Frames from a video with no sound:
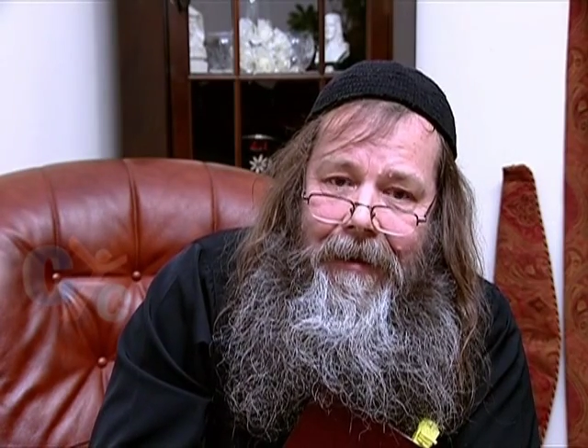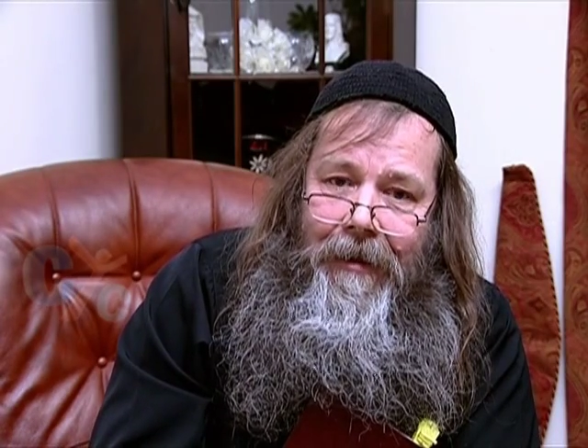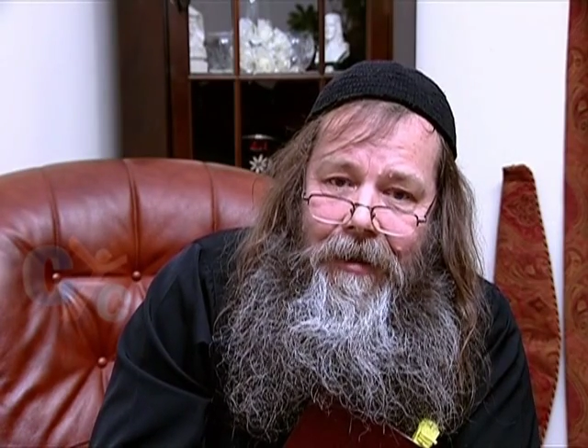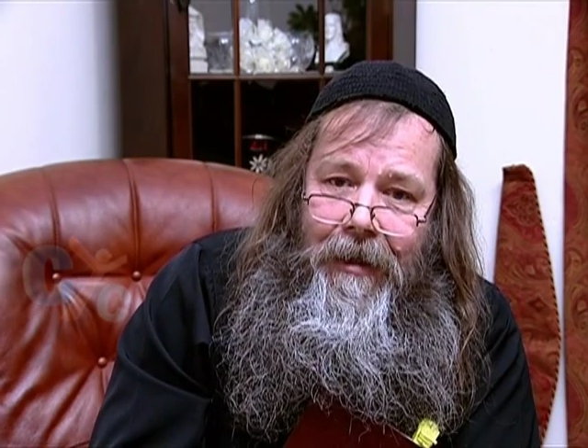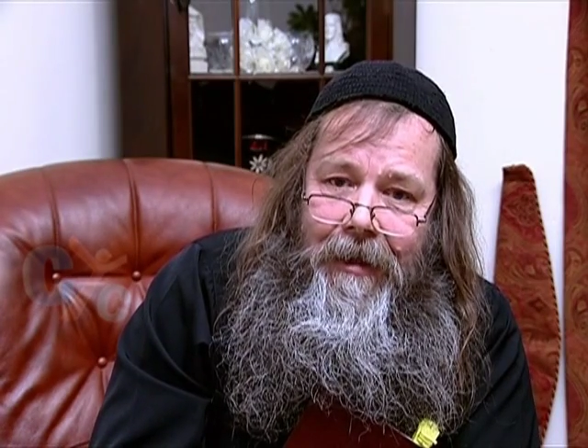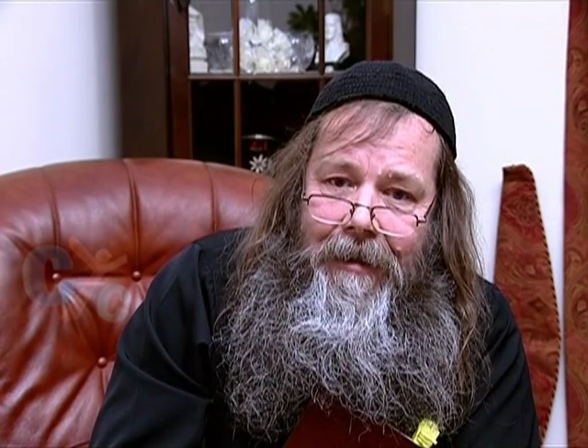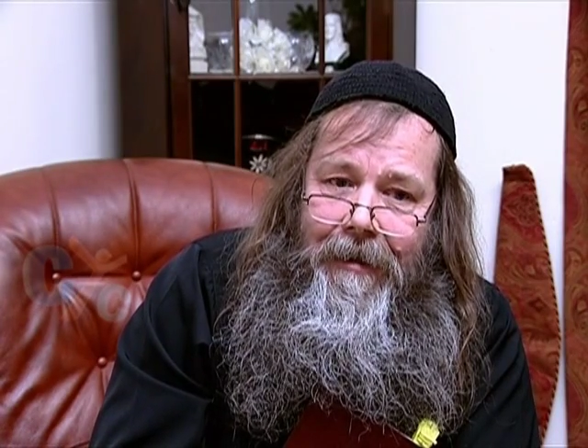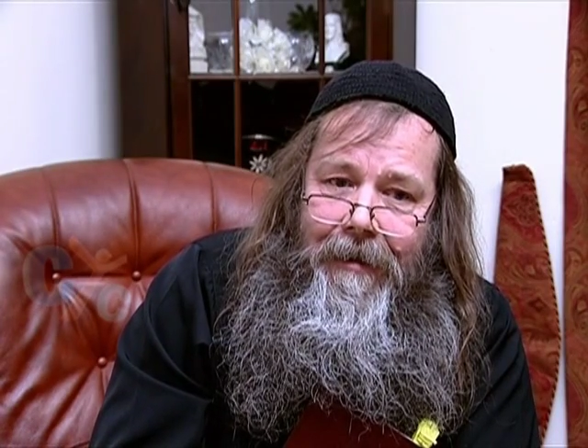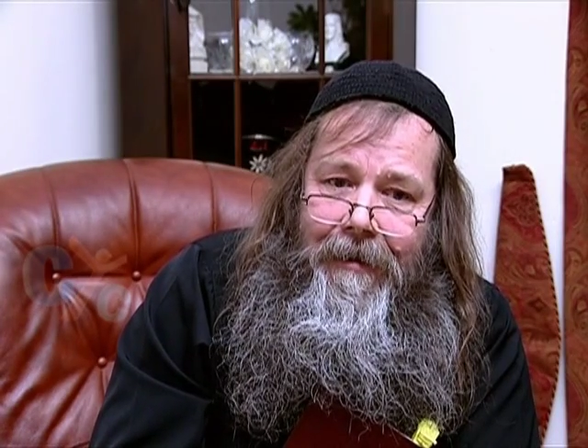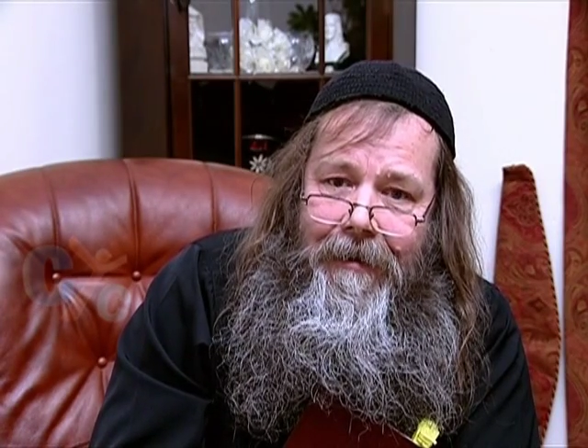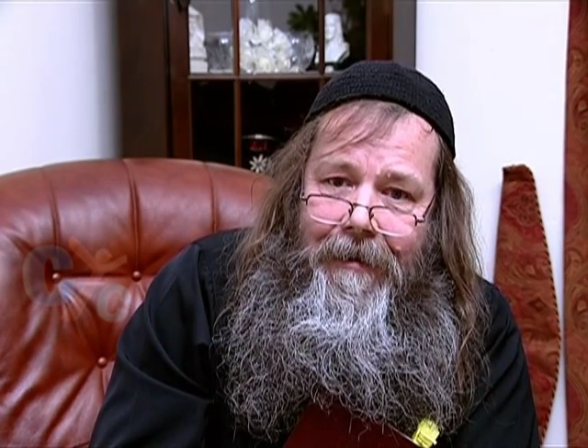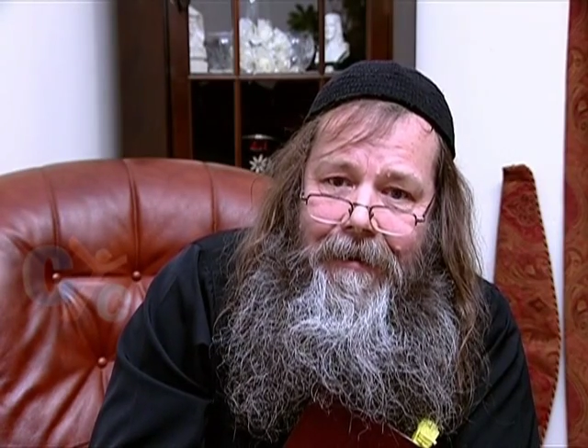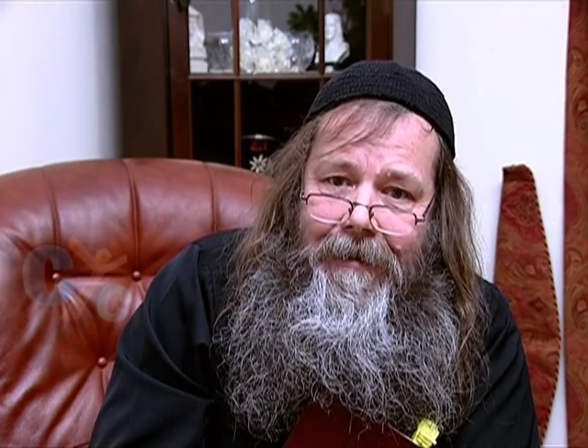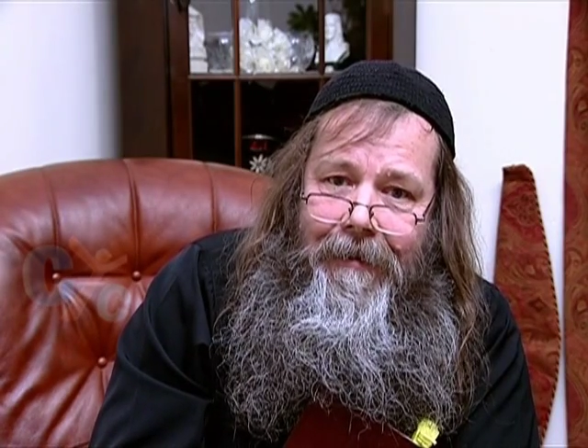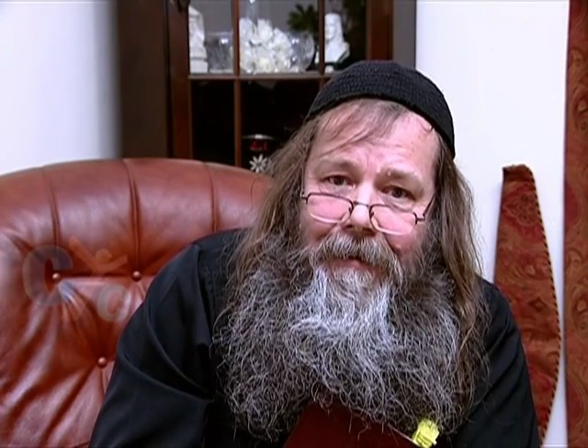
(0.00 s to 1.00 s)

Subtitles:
Jesus